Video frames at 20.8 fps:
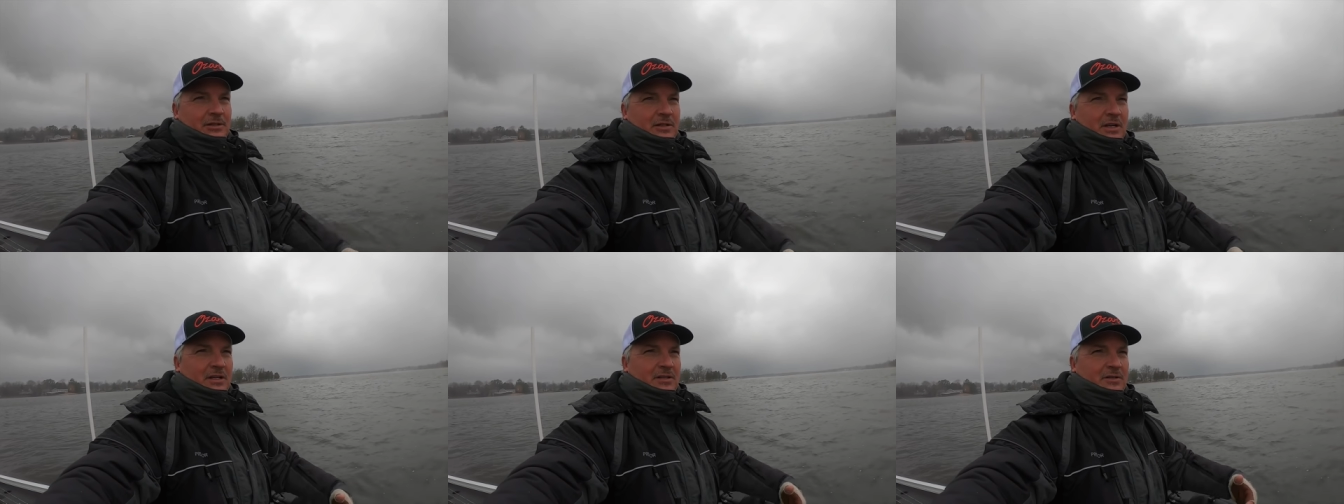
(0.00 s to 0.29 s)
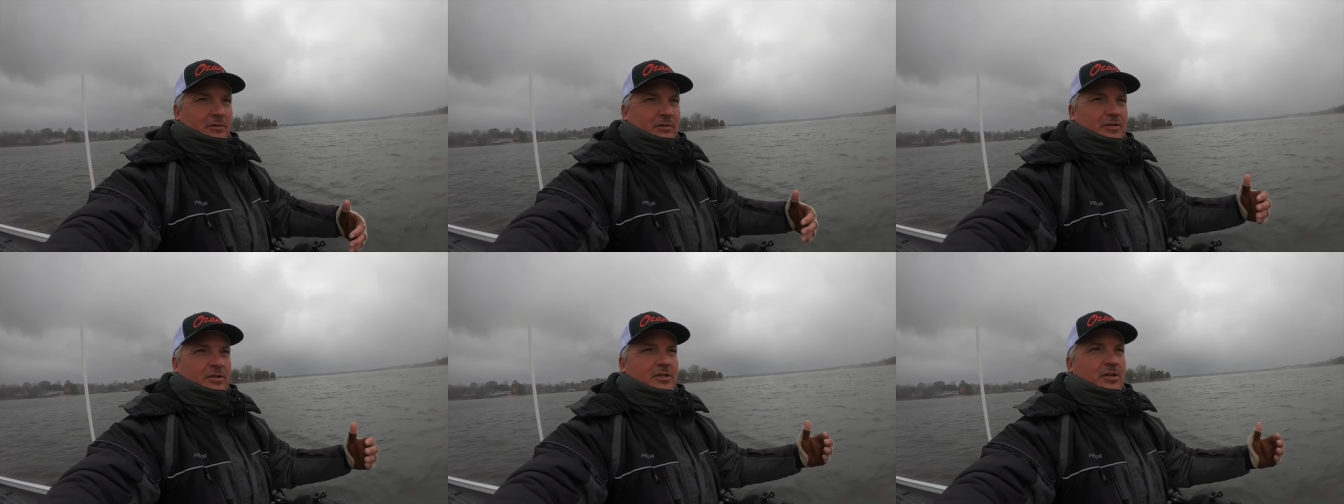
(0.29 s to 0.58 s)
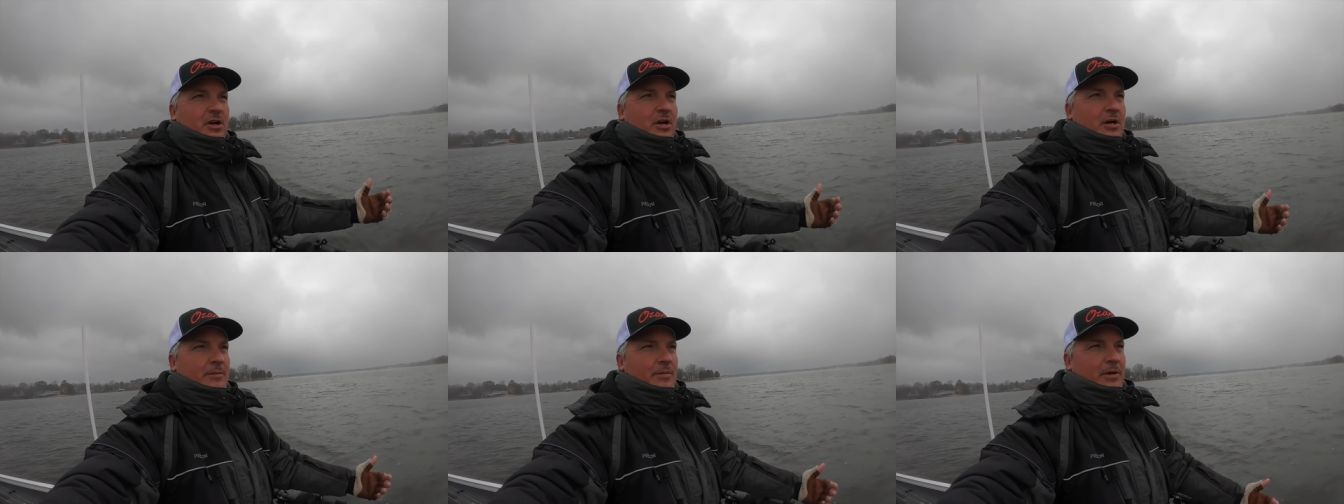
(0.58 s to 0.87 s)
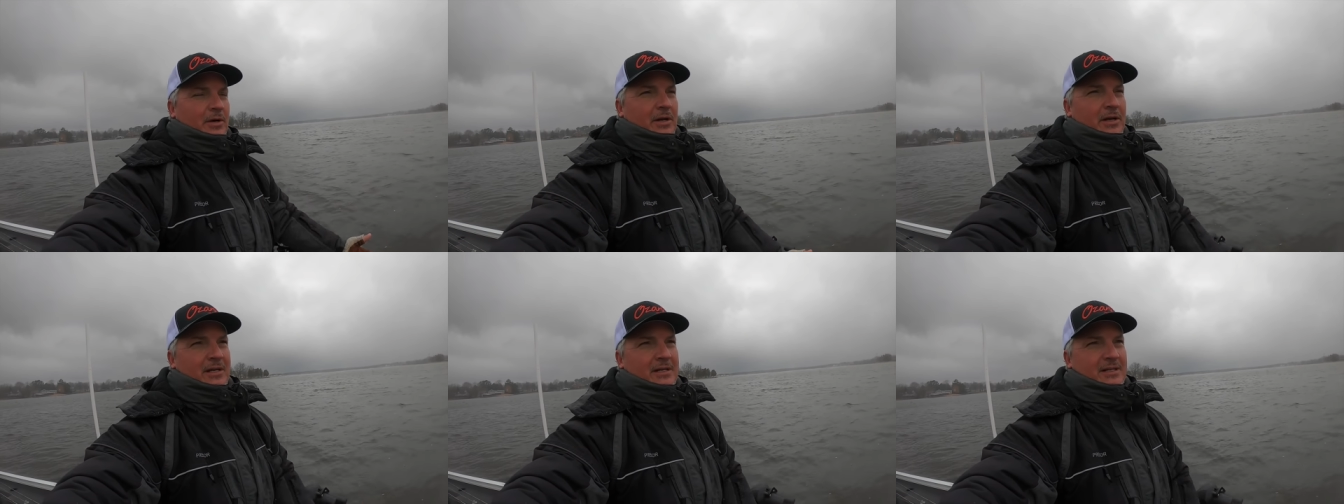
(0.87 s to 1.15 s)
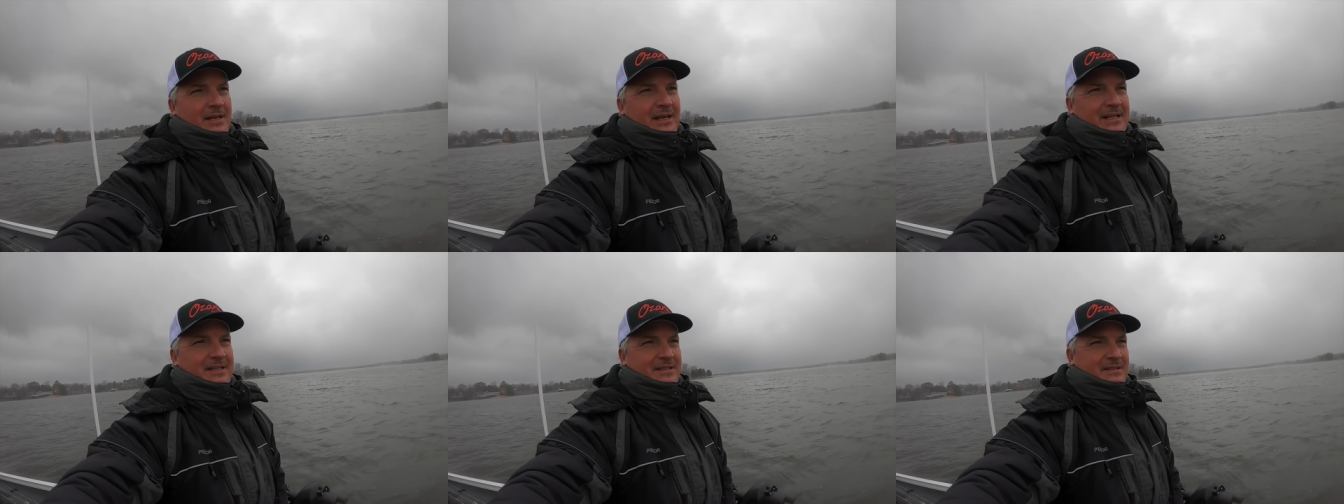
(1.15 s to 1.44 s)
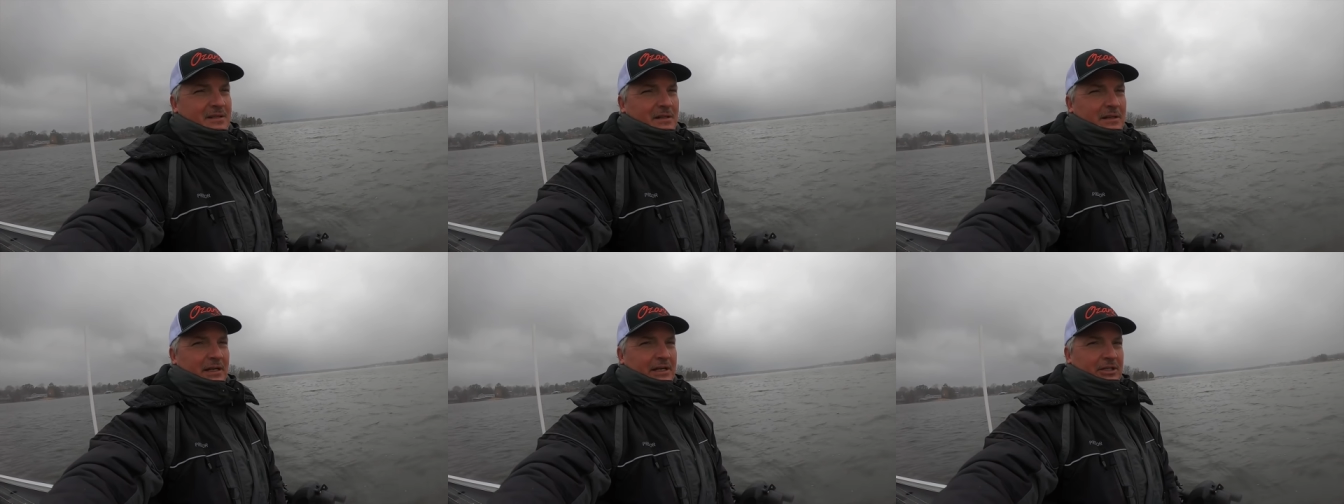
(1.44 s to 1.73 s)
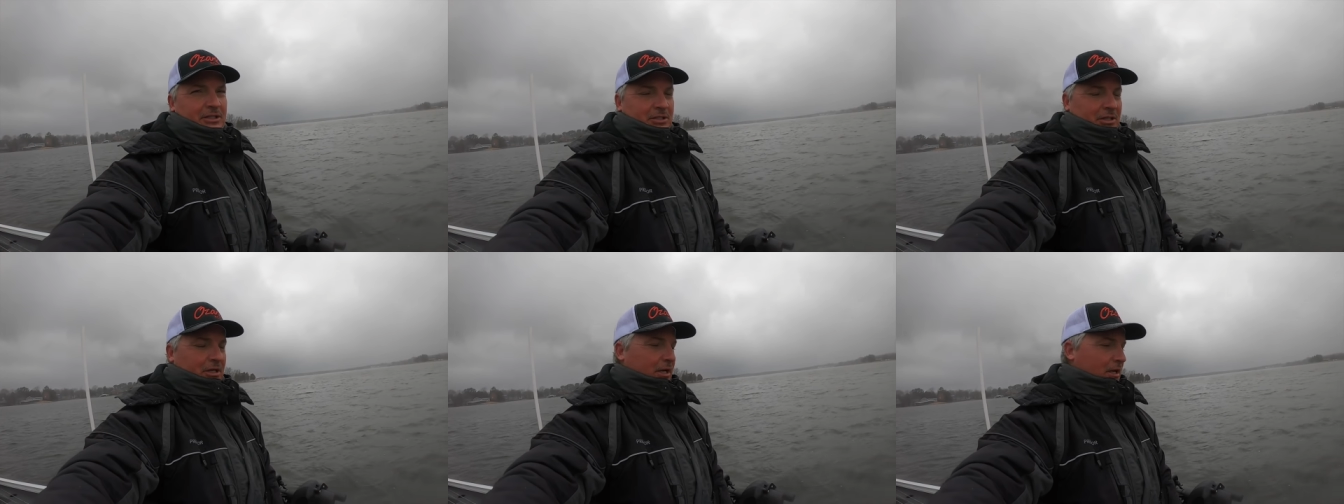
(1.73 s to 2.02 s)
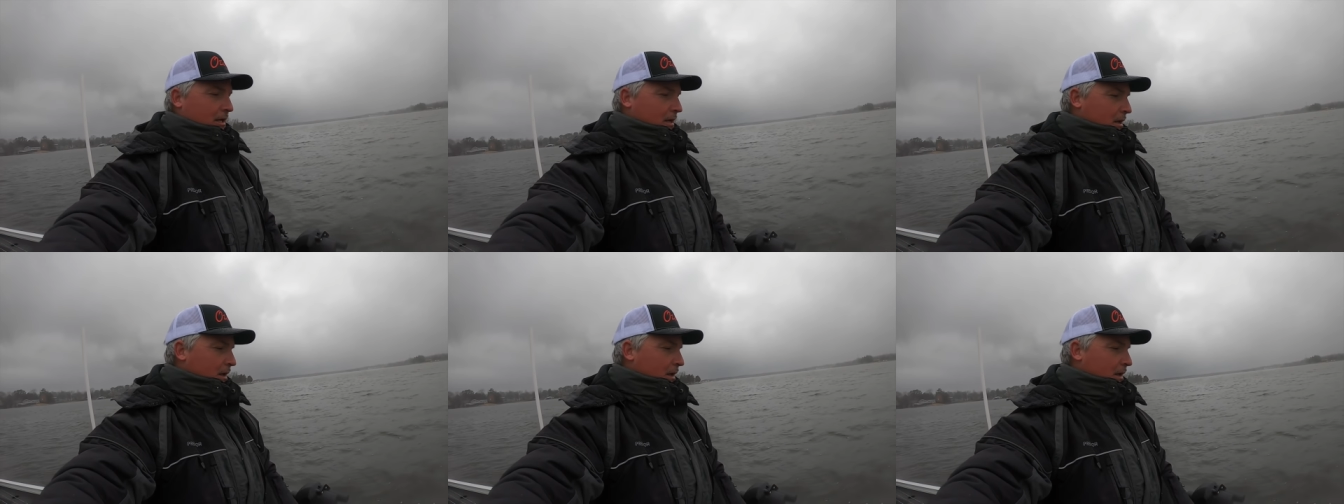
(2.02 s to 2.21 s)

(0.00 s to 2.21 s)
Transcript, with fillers: There's also a starboard installation,